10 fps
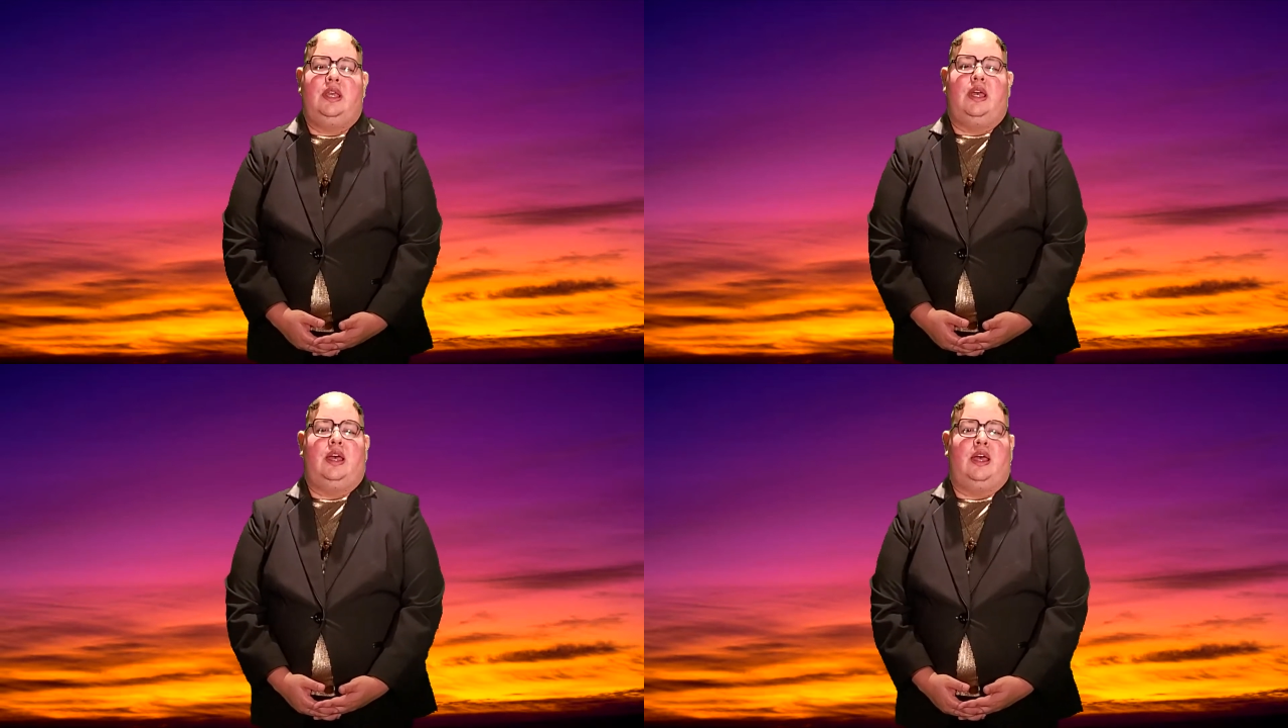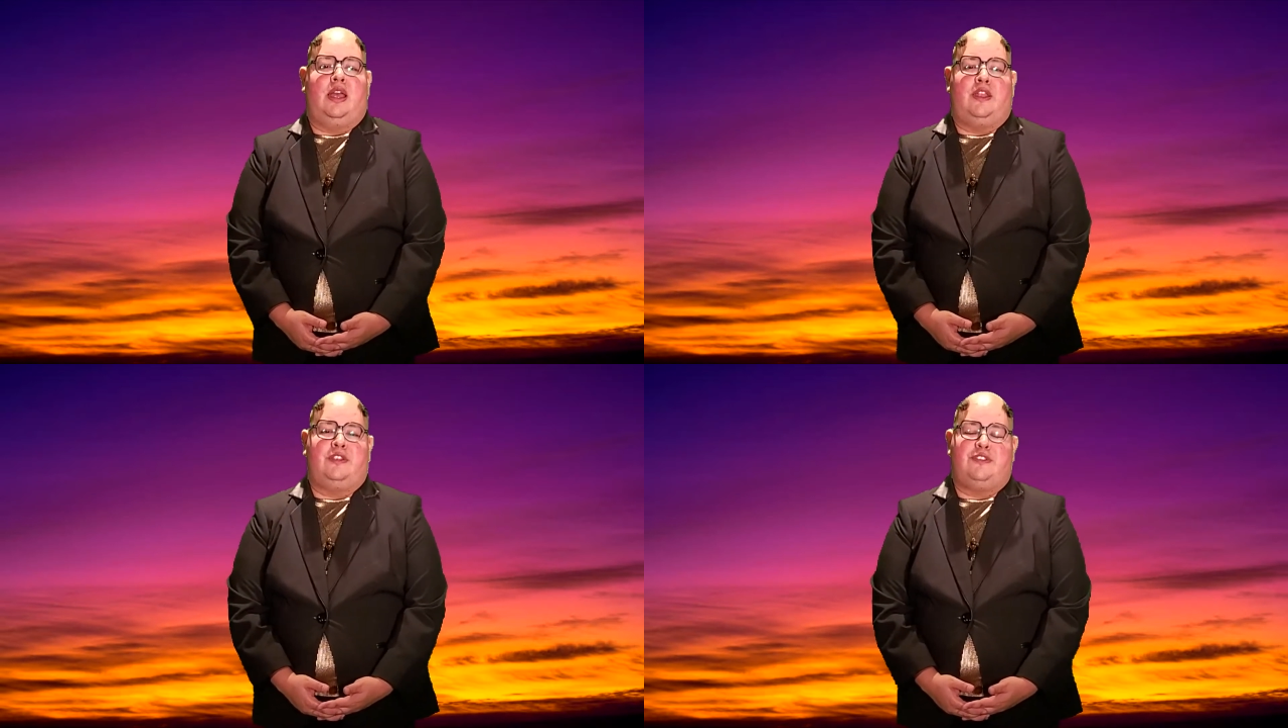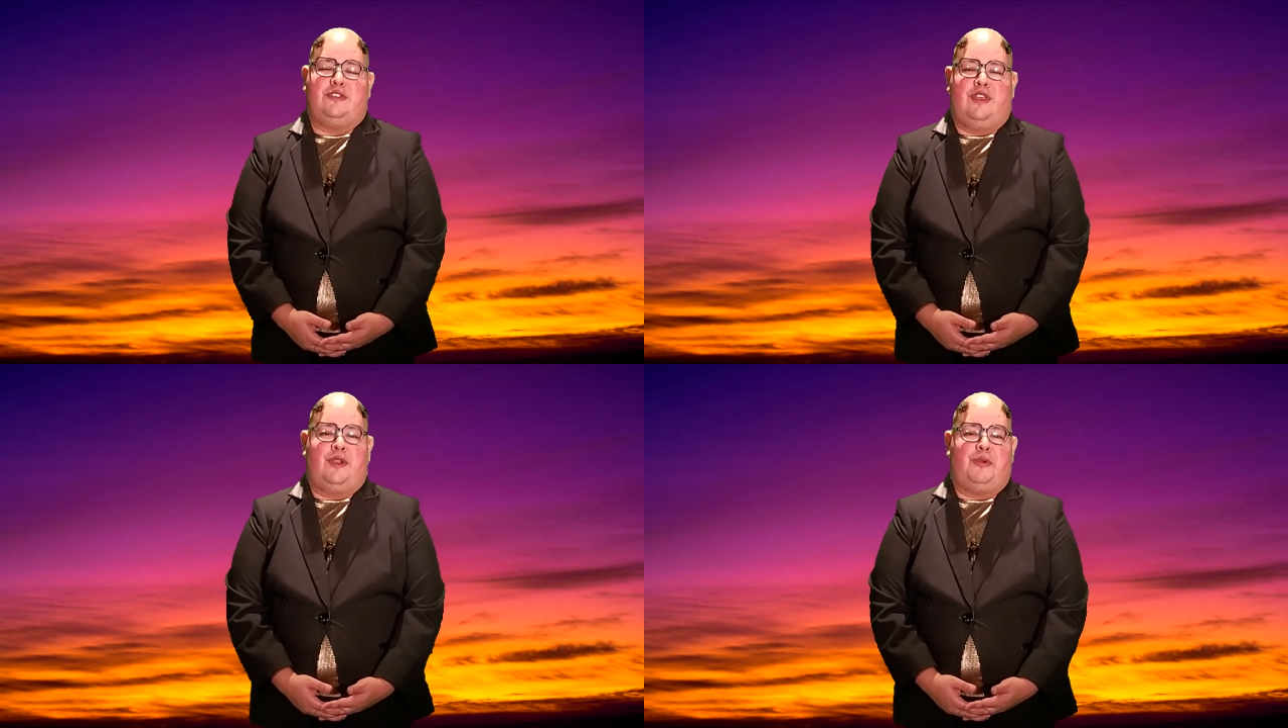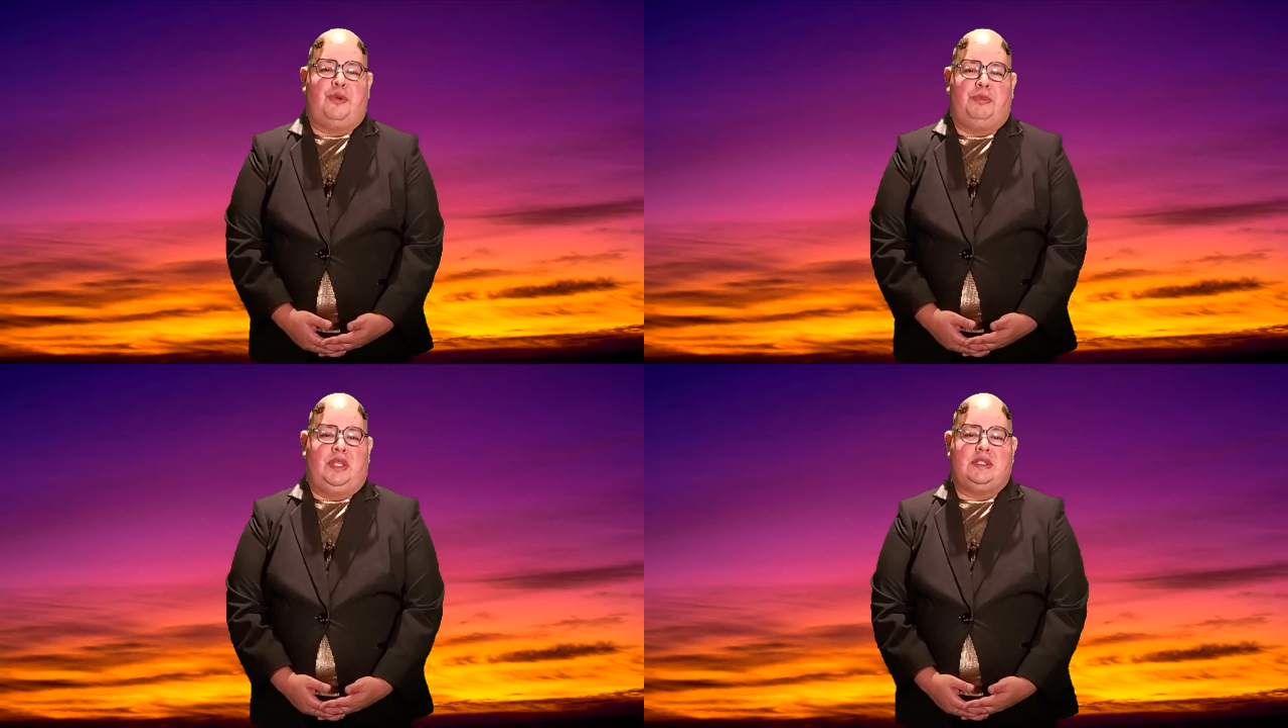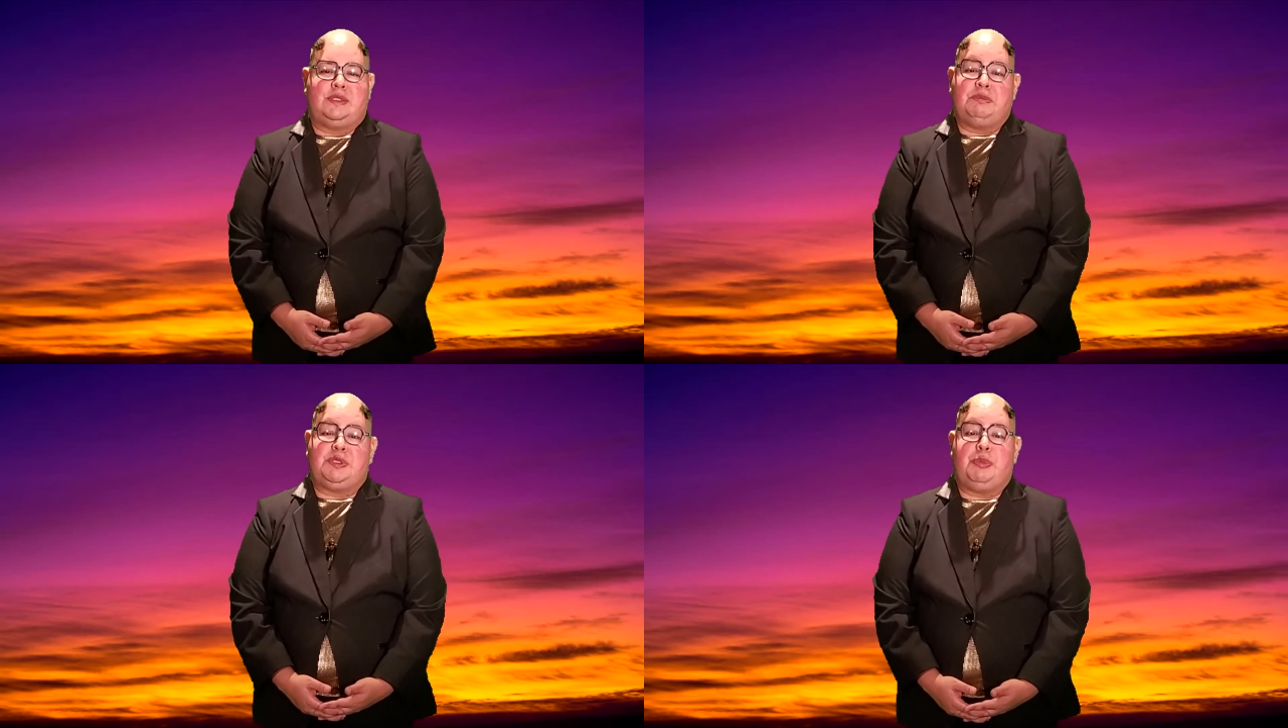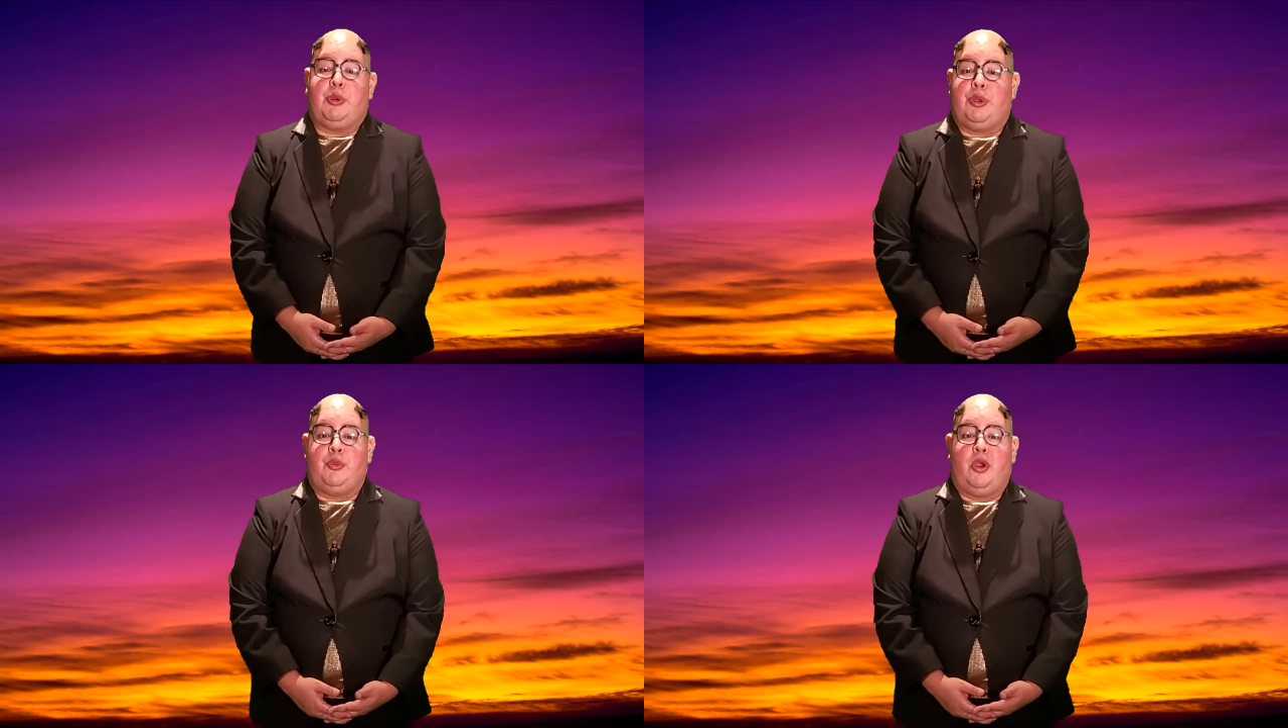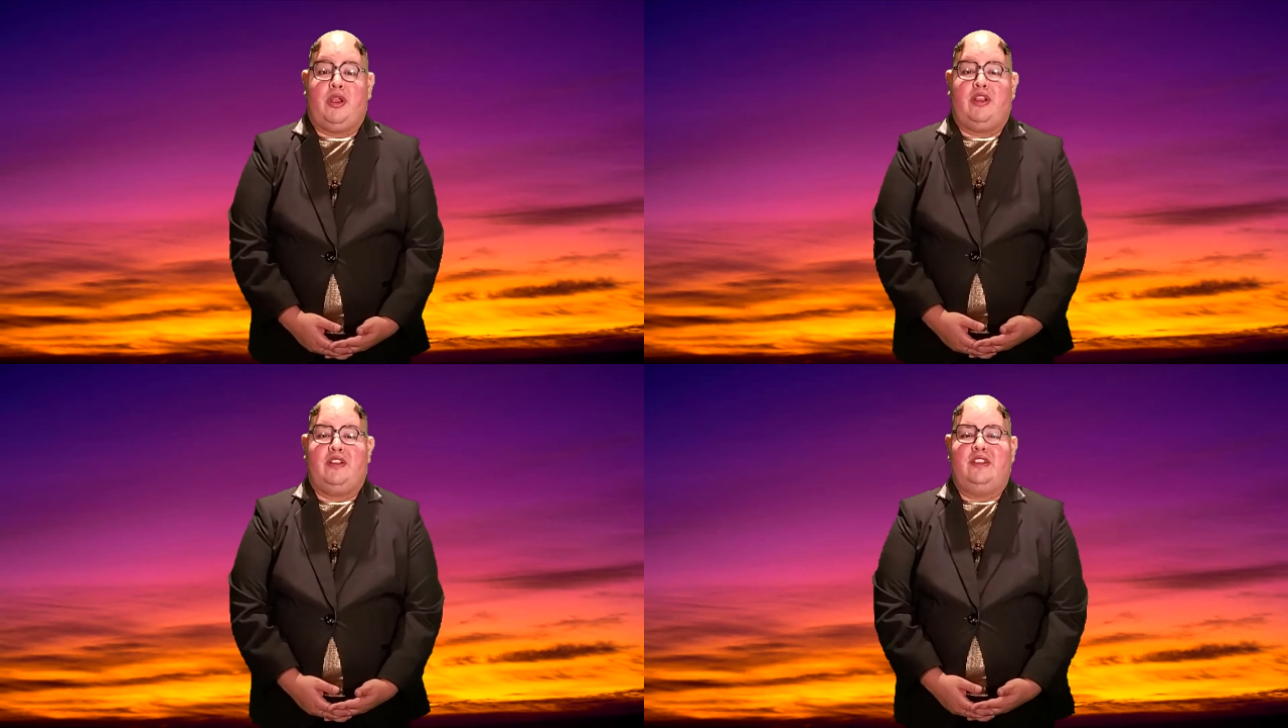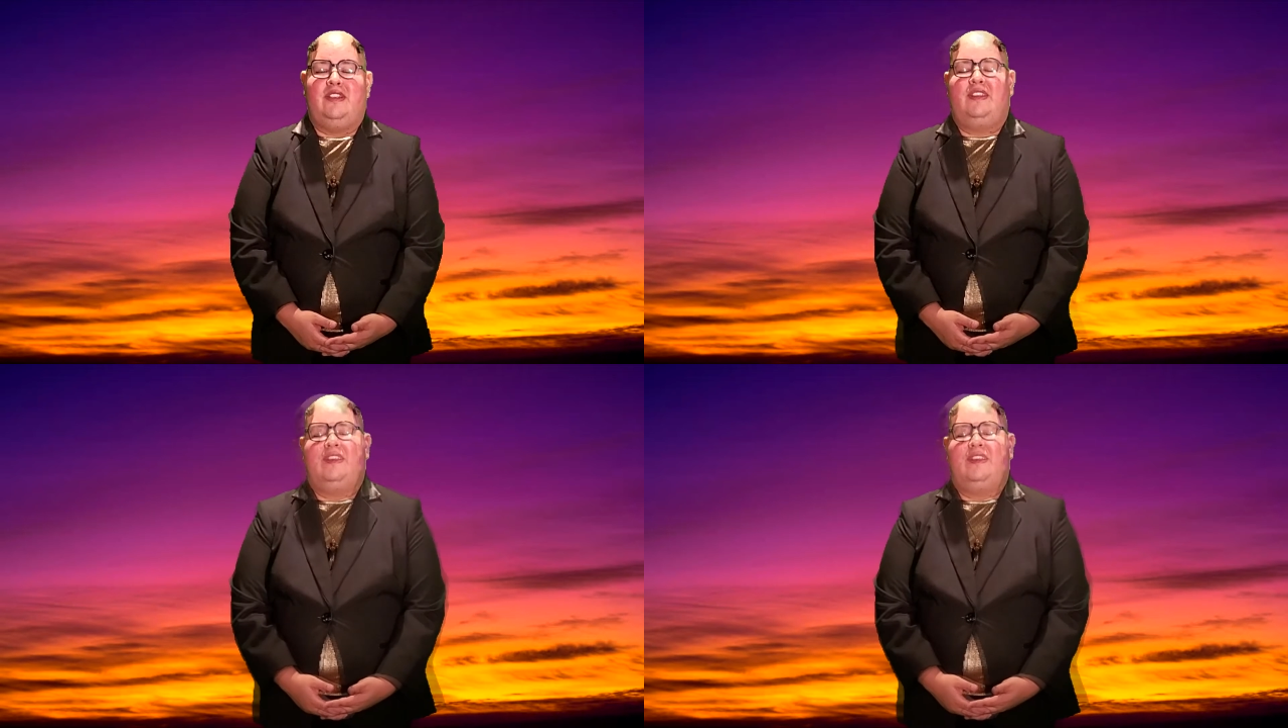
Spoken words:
and there will be some spoken word.